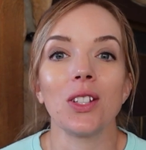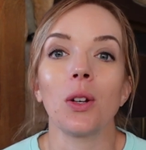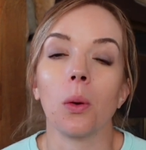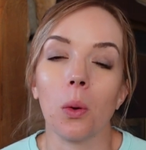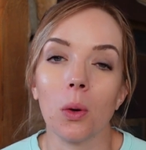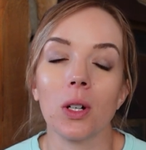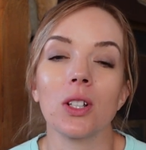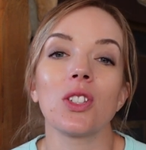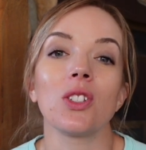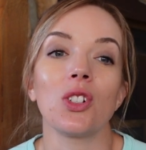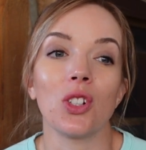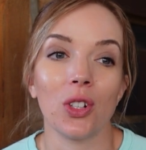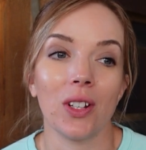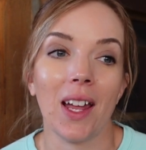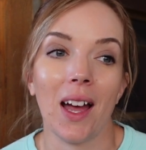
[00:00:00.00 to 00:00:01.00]
your horse
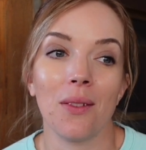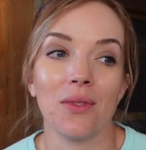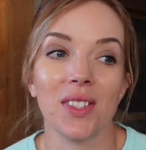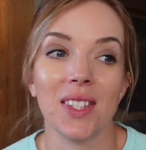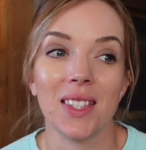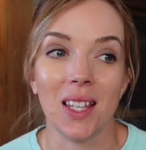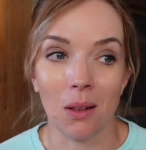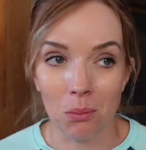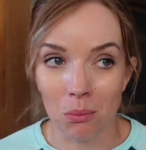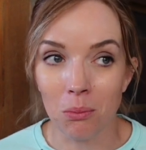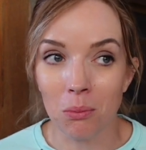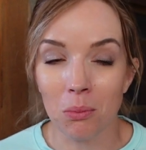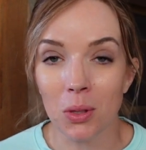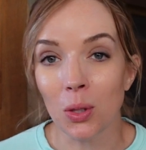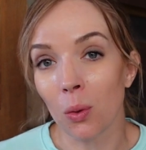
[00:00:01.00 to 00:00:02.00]
should have
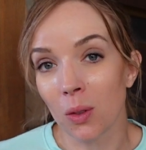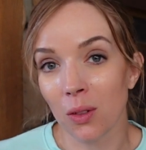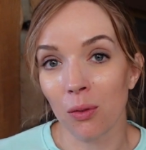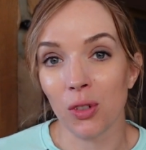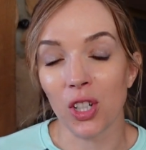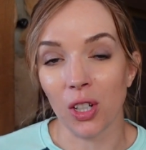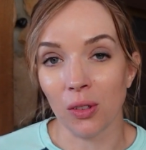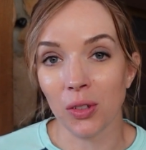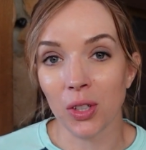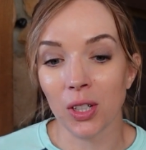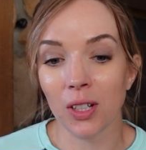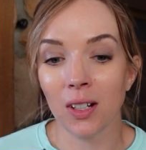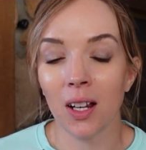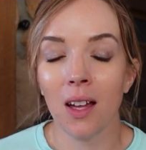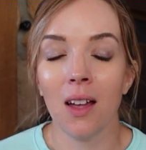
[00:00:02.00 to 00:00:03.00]
some sort of
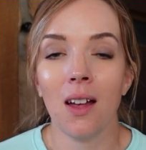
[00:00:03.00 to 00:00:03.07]
shelter,